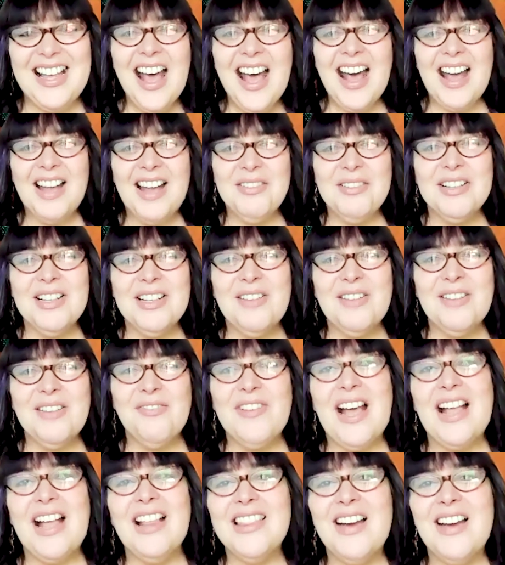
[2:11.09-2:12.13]
I really
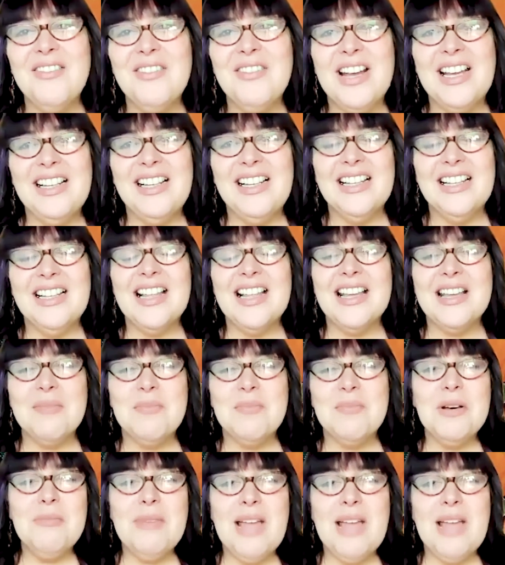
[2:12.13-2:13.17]
felt that way. Like they could
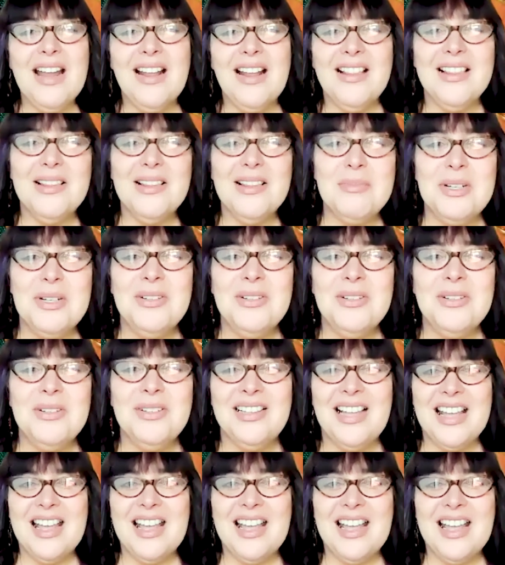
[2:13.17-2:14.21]
put man on the moon
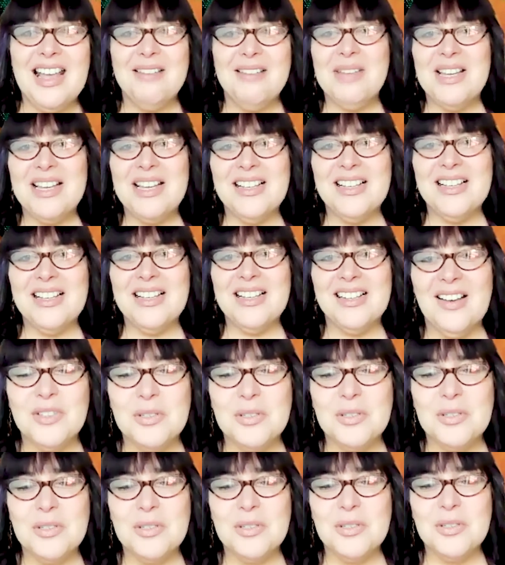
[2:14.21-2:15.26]
and they can't make a
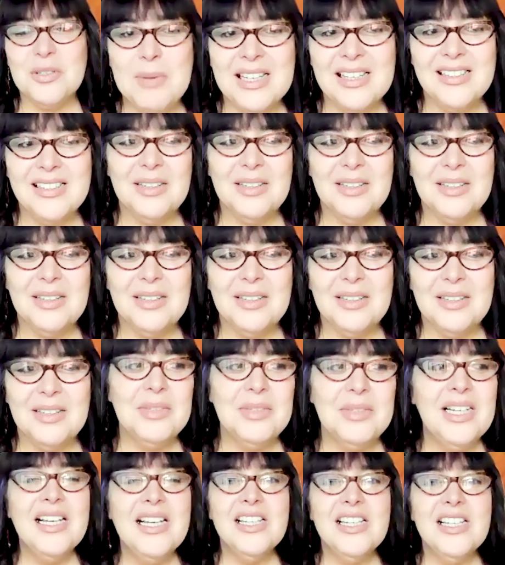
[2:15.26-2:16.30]
comfortable speculum,
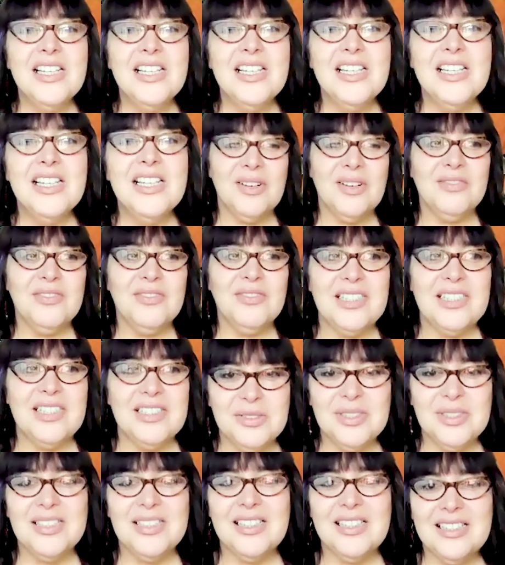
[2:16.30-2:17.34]
you know, sort of
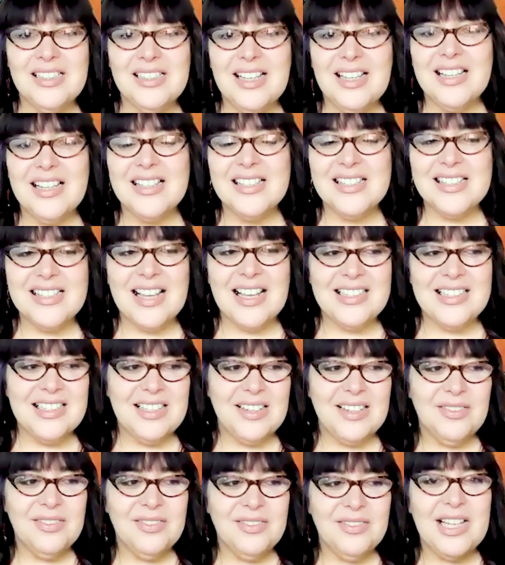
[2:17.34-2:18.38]
literally like this
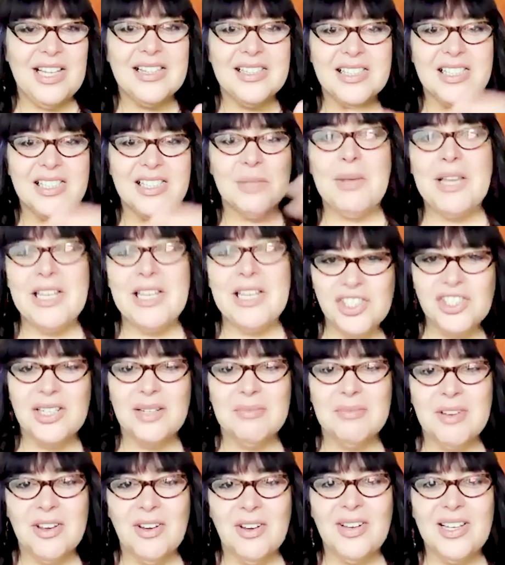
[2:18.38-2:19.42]
idea of like the
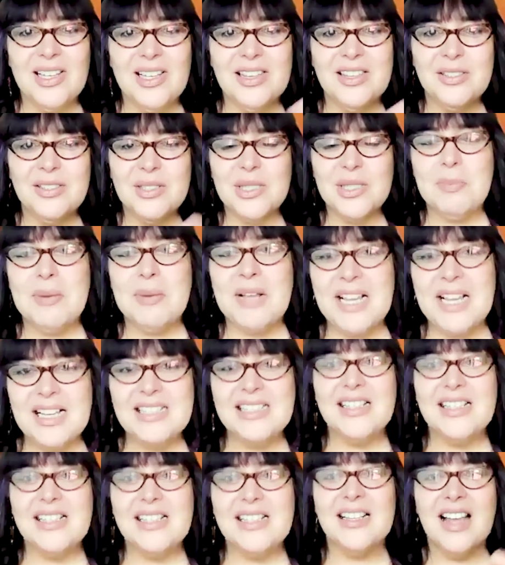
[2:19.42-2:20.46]
spaceship going through
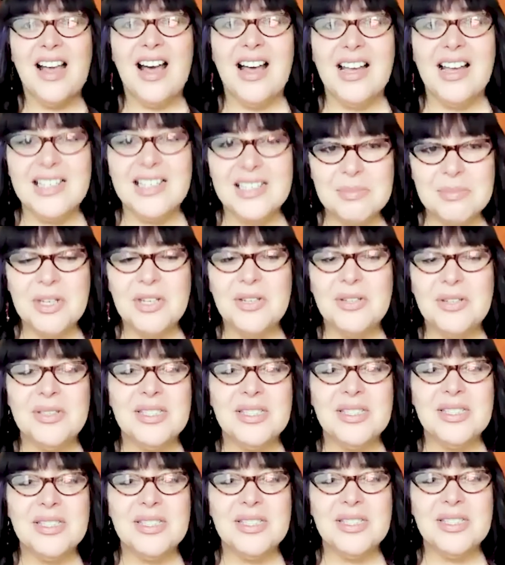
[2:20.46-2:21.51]
space and the
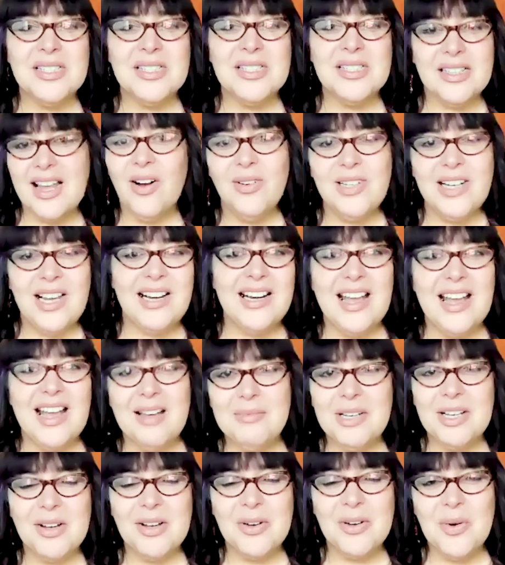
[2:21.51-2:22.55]
cosmos and the
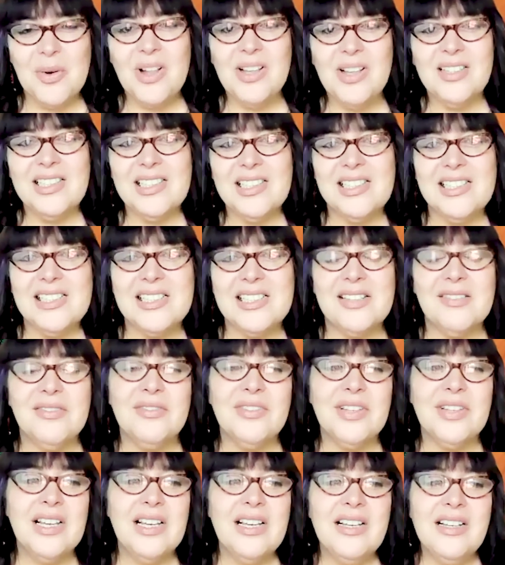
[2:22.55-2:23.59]
aerodynamic qualities of
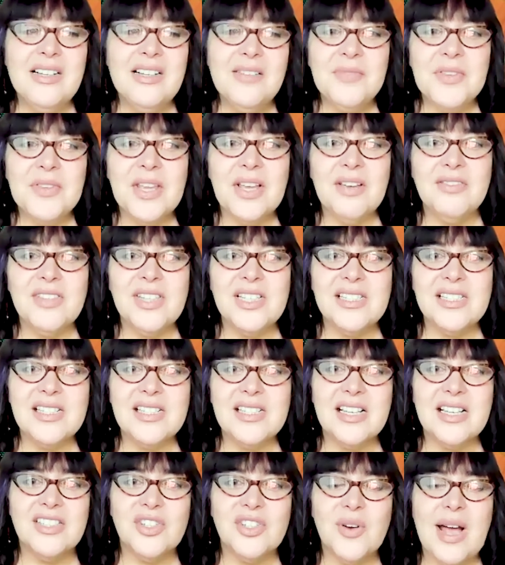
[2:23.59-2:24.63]
of these
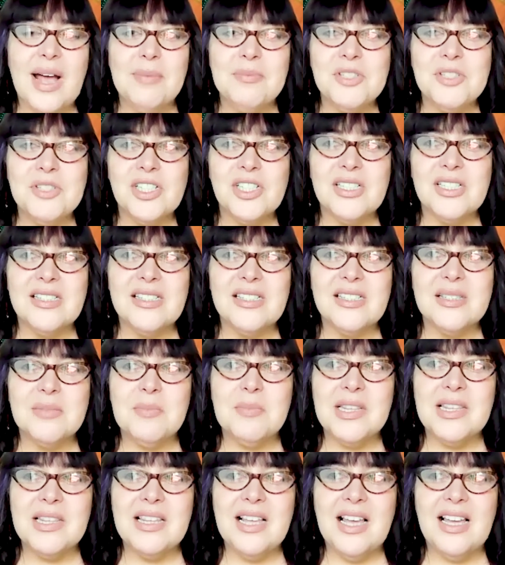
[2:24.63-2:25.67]
contraptions,
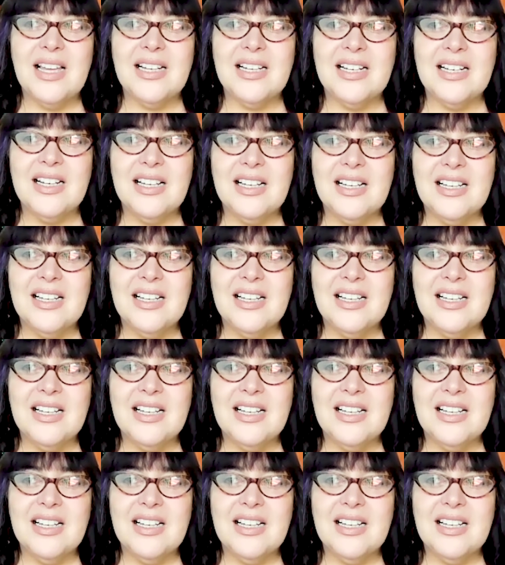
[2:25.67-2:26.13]
but then